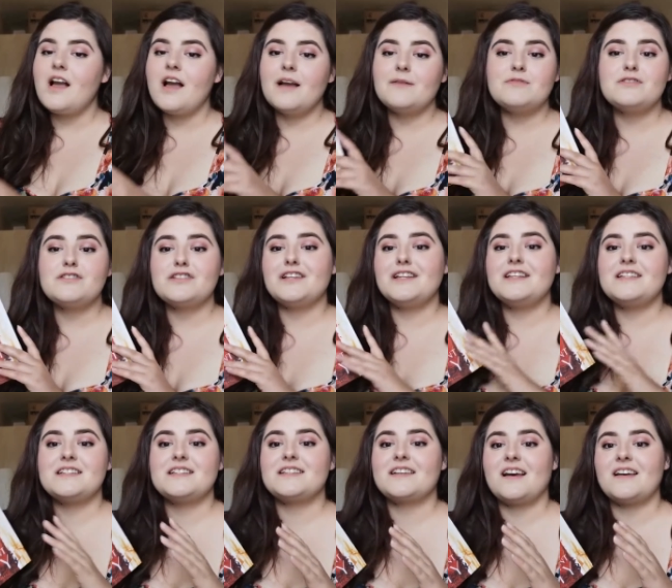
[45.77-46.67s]
I'm just going to
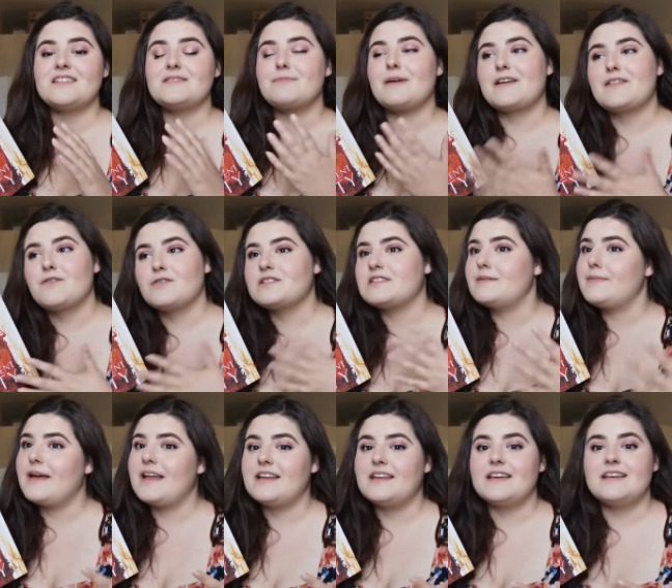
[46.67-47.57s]
discuss my thoughts and
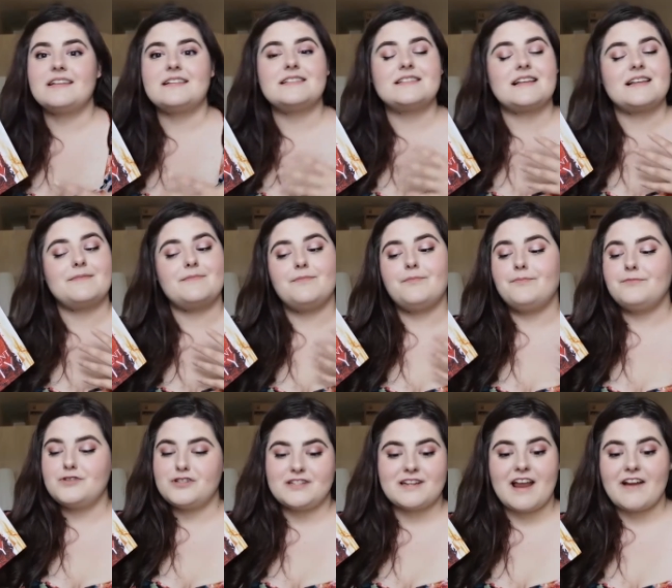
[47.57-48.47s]
opinions and
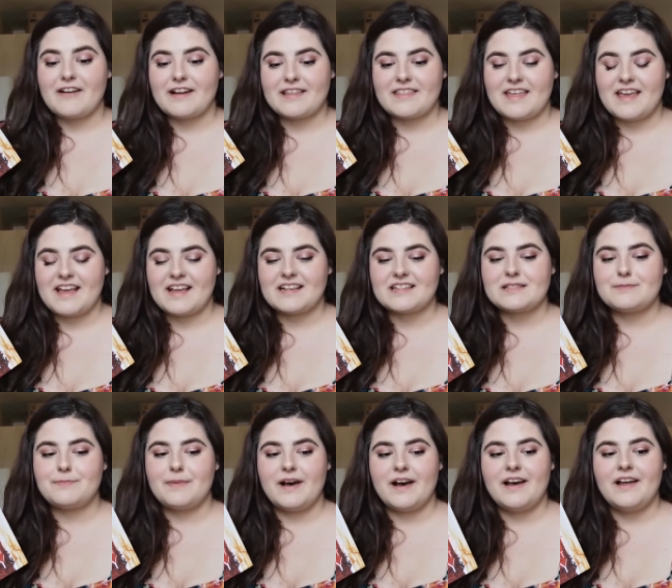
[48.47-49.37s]
generic things,
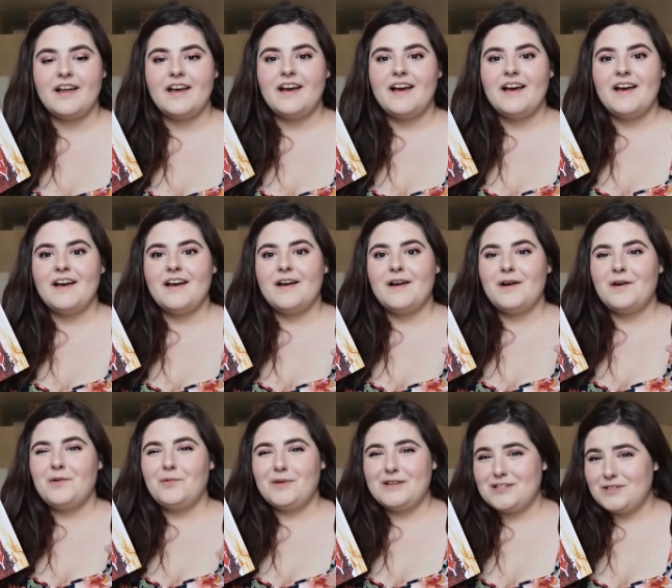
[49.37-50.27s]
but
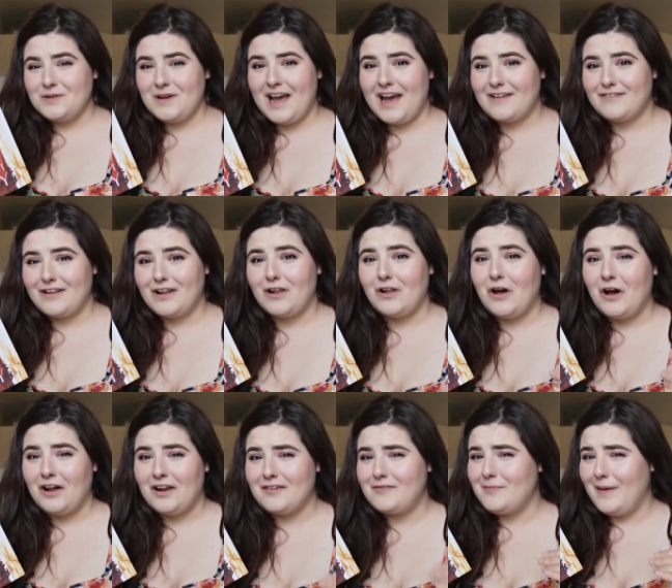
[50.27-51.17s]
we do have a
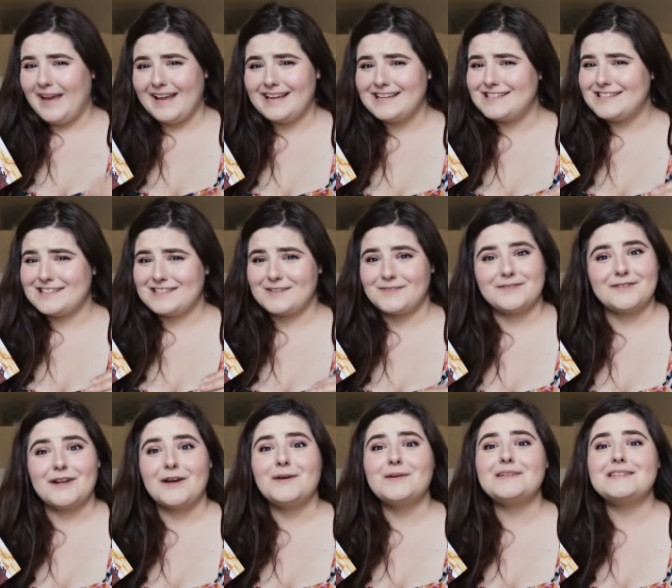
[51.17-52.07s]
lot of pages of
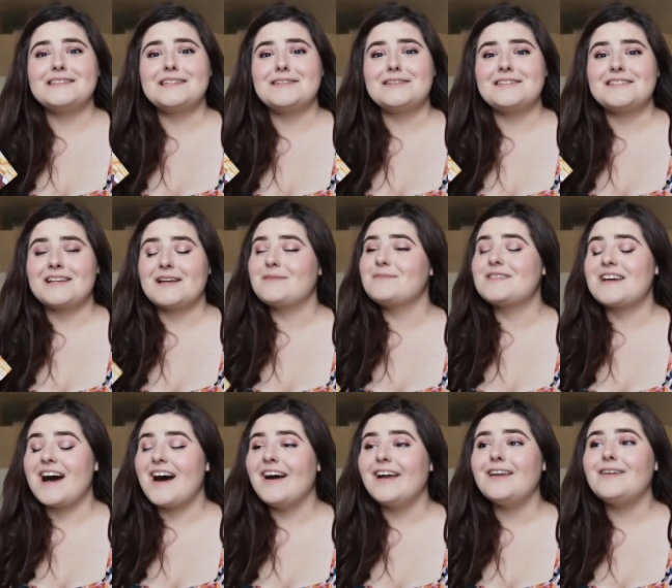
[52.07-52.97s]
notes at the same
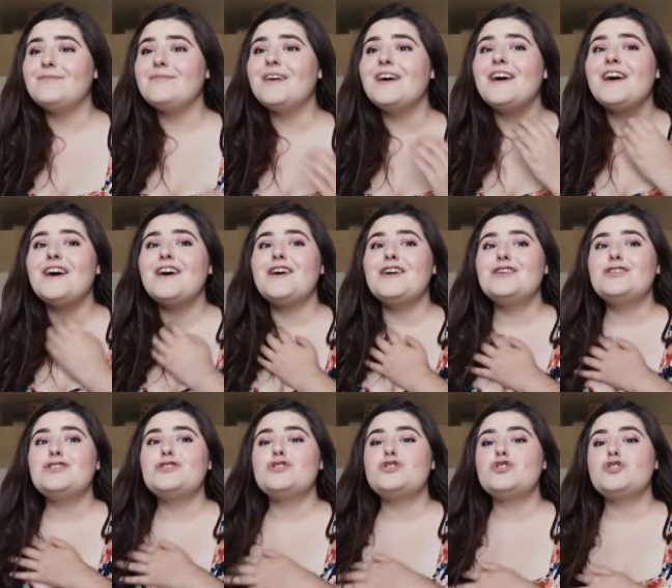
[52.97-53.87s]
time,
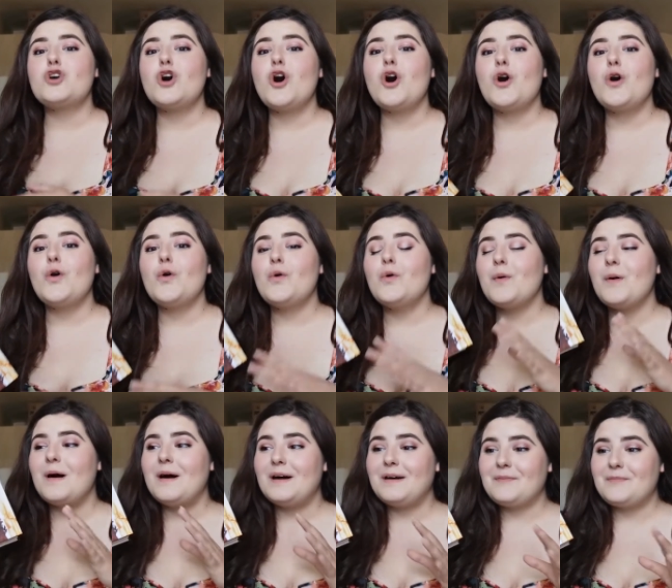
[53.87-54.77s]

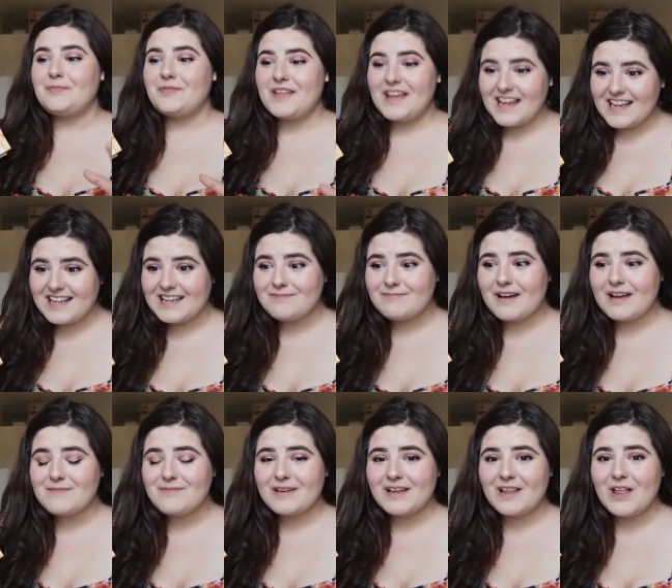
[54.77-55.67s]
so it
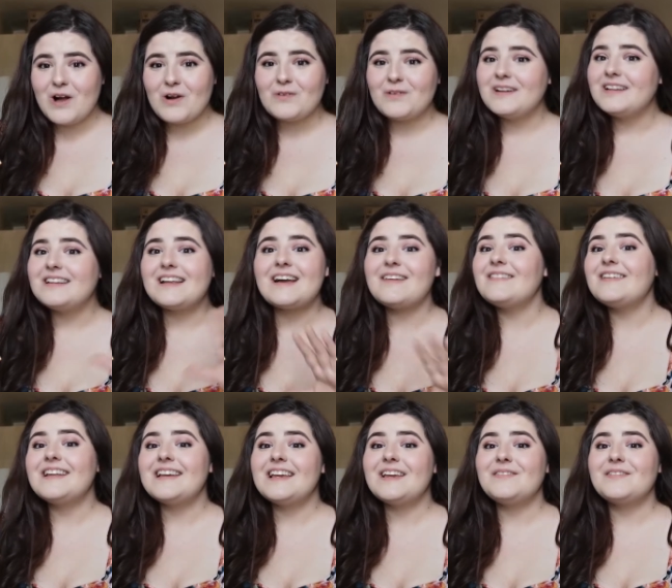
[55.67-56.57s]
might be a long one. I'm
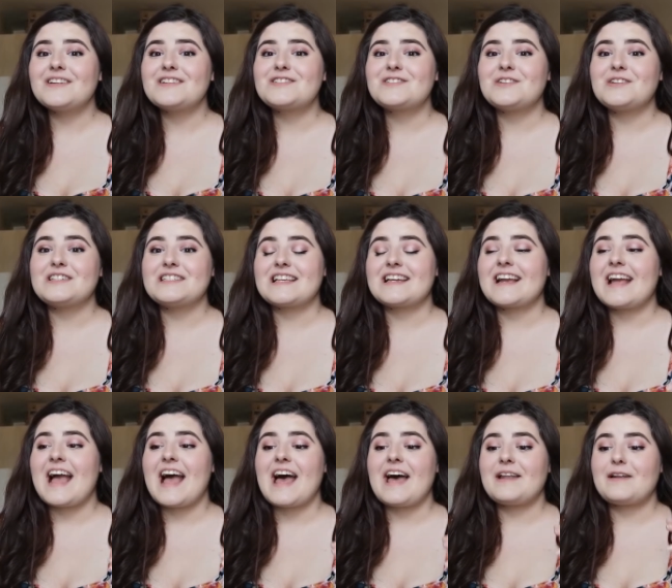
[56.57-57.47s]
going to keep it as short as I
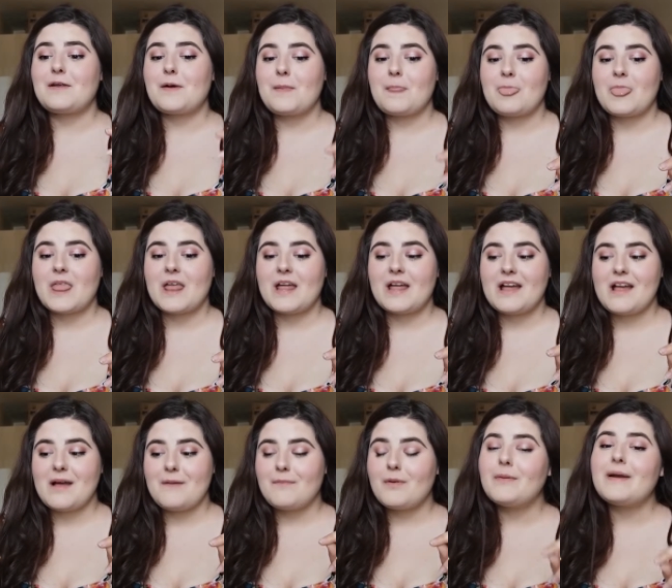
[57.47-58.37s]
can,
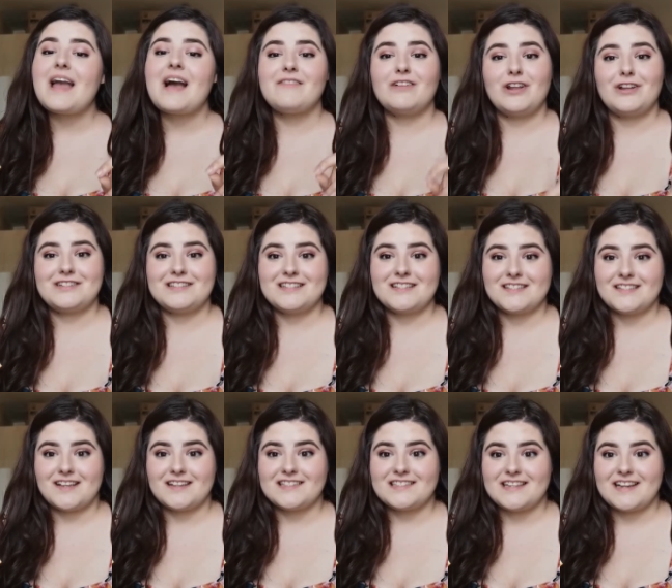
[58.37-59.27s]
but we have a lot to
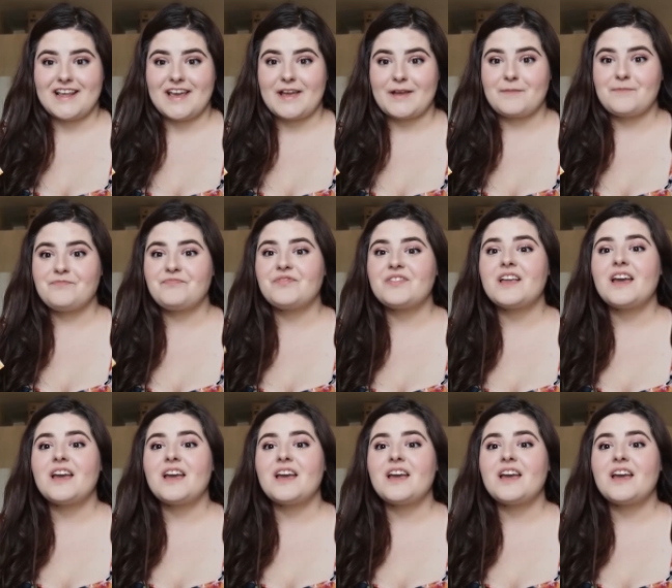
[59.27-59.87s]
discuss today.